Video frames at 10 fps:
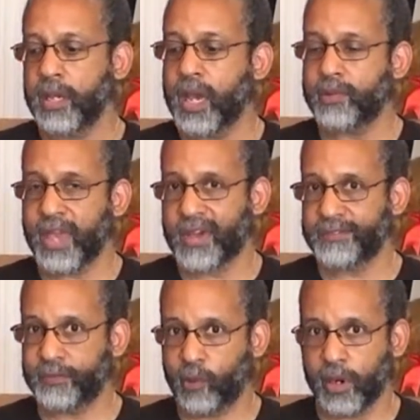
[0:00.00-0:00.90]
and we have
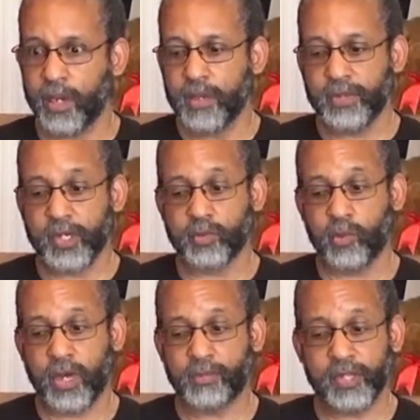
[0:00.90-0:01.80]
four because
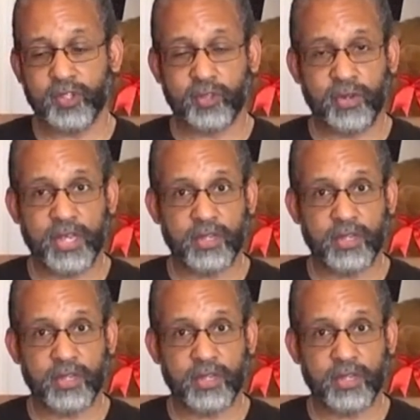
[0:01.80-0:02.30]
1 plus 3